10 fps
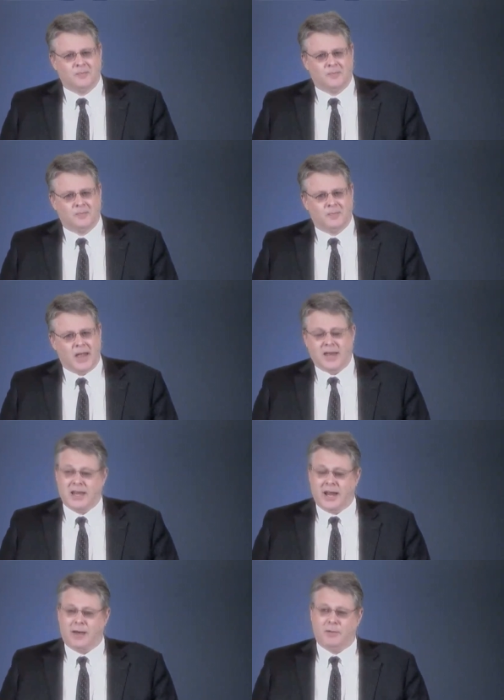And yet,
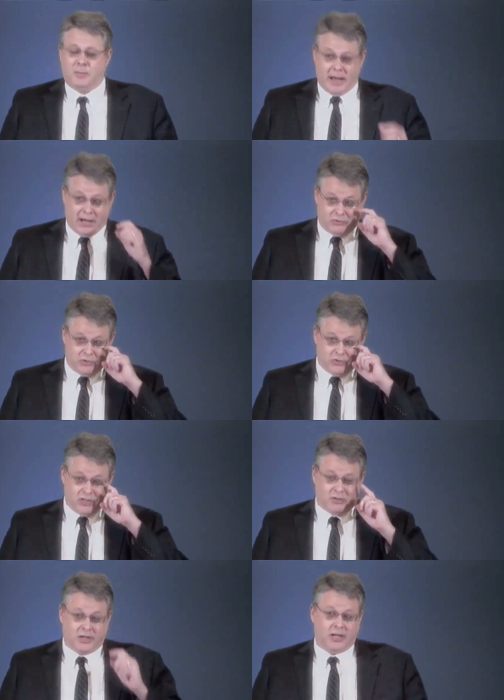how many pastors do you
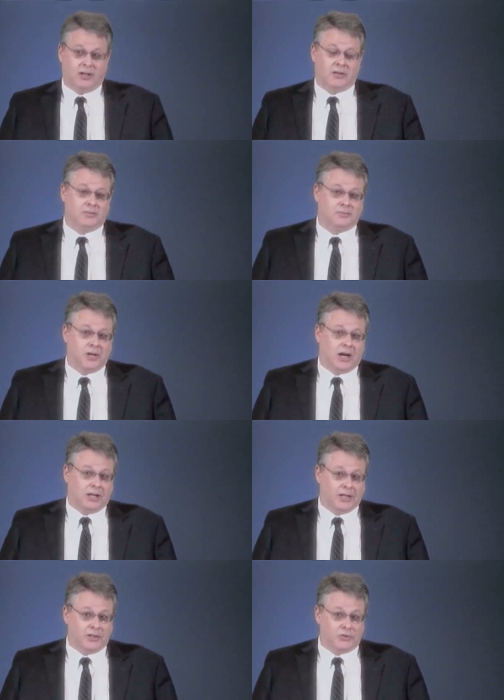think talk
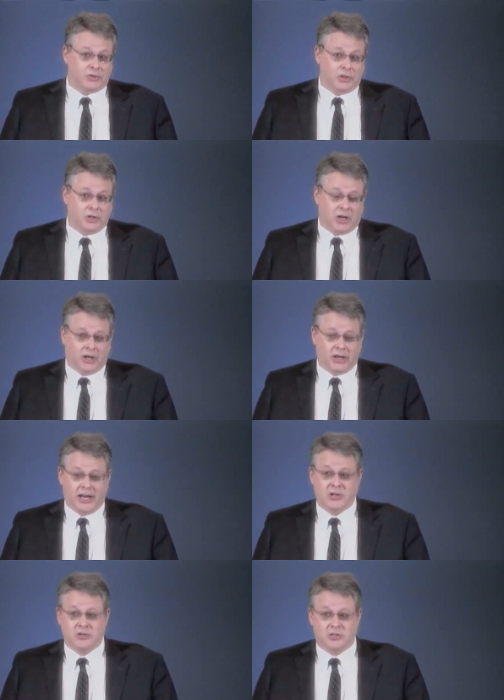like this to their
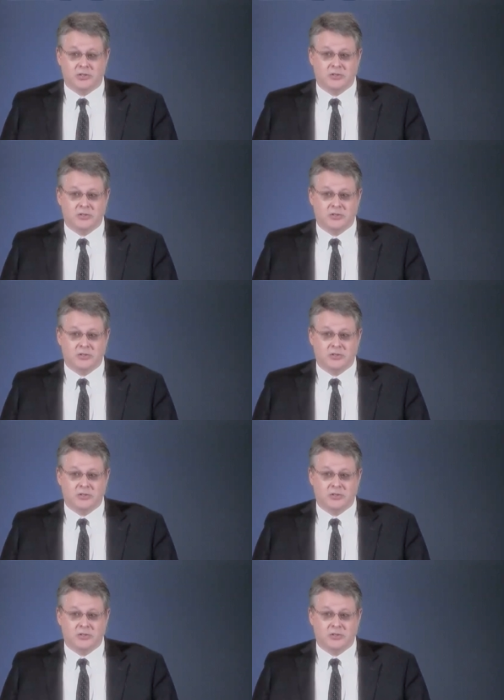congregations?